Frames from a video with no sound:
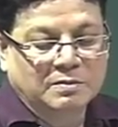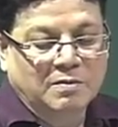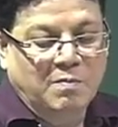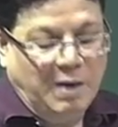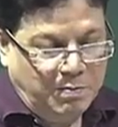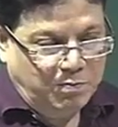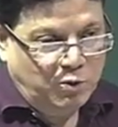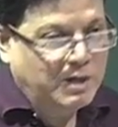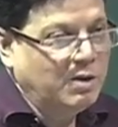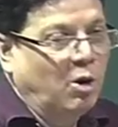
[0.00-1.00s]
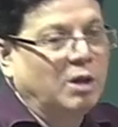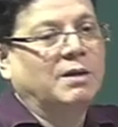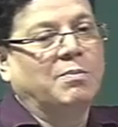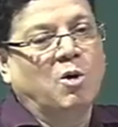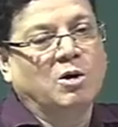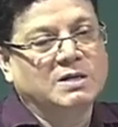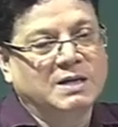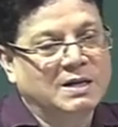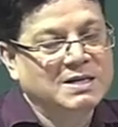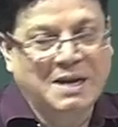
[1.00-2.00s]
by putting all the bonds
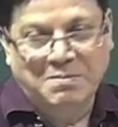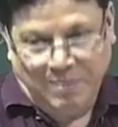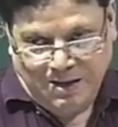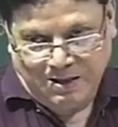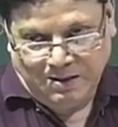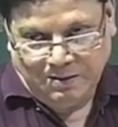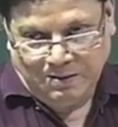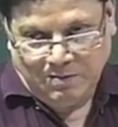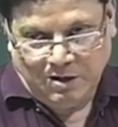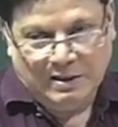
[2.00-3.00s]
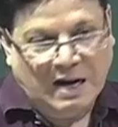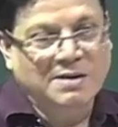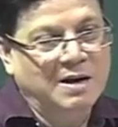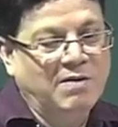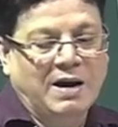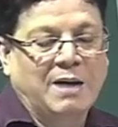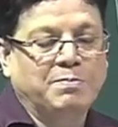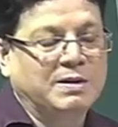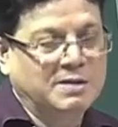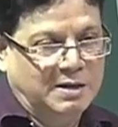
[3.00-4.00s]
in the same plane, because that never
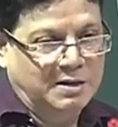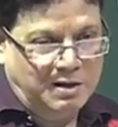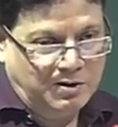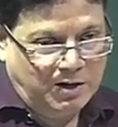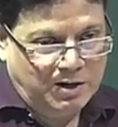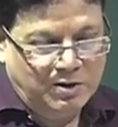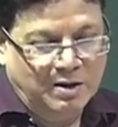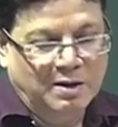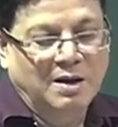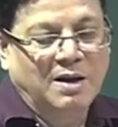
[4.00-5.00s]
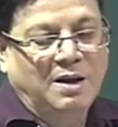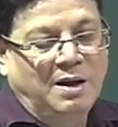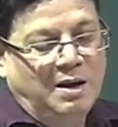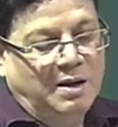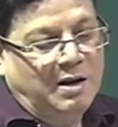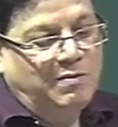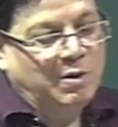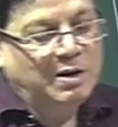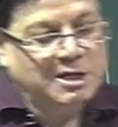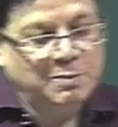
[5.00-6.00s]
happens in a tetrahedron. If you
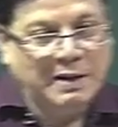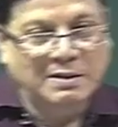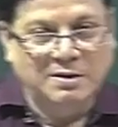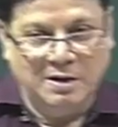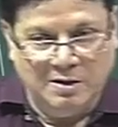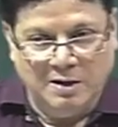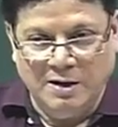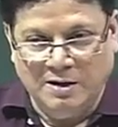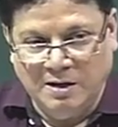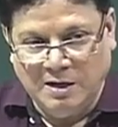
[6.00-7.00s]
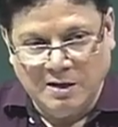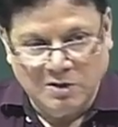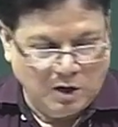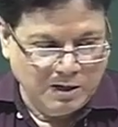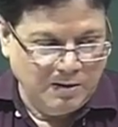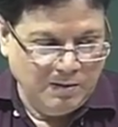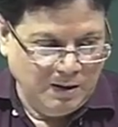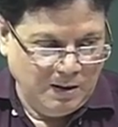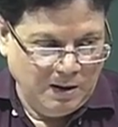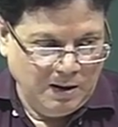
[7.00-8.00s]
inspect the tetrahedron, it has
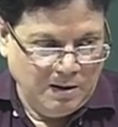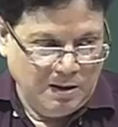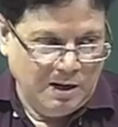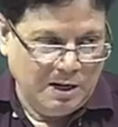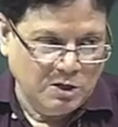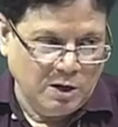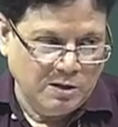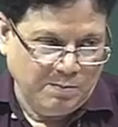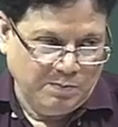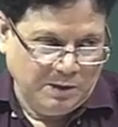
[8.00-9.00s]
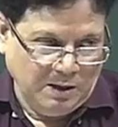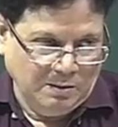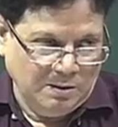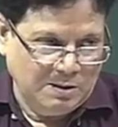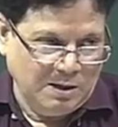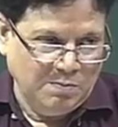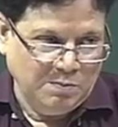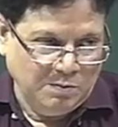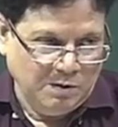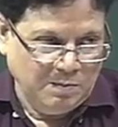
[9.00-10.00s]
got some
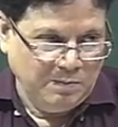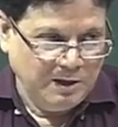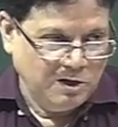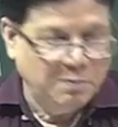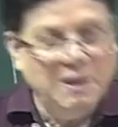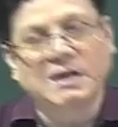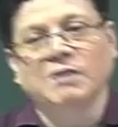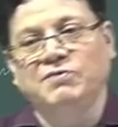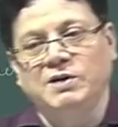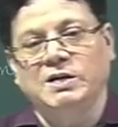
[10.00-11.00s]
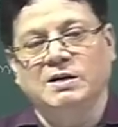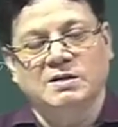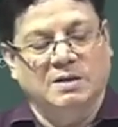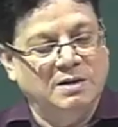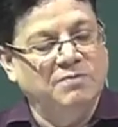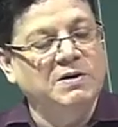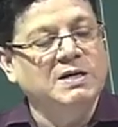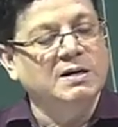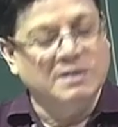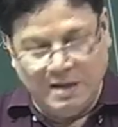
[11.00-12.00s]
special features. The
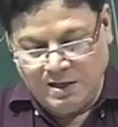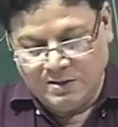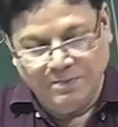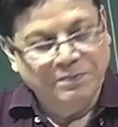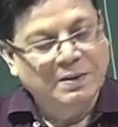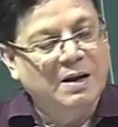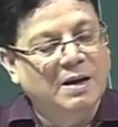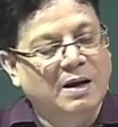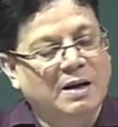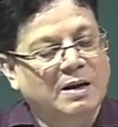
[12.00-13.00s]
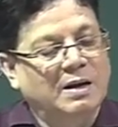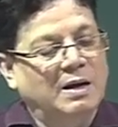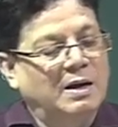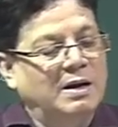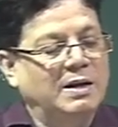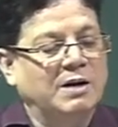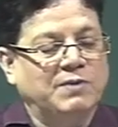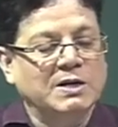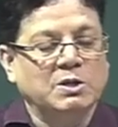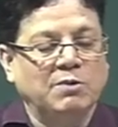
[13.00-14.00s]
features is that,
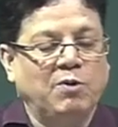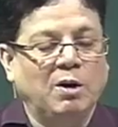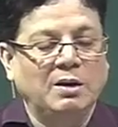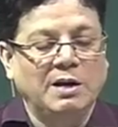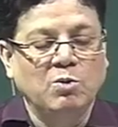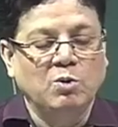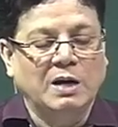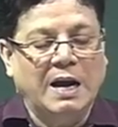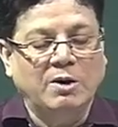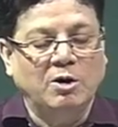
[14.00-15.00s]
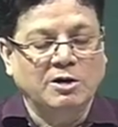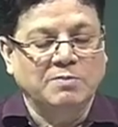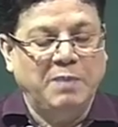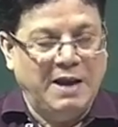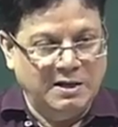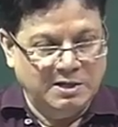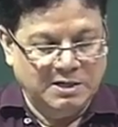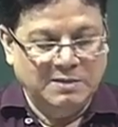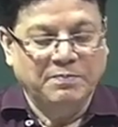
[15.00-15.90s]
first of all, you cannot place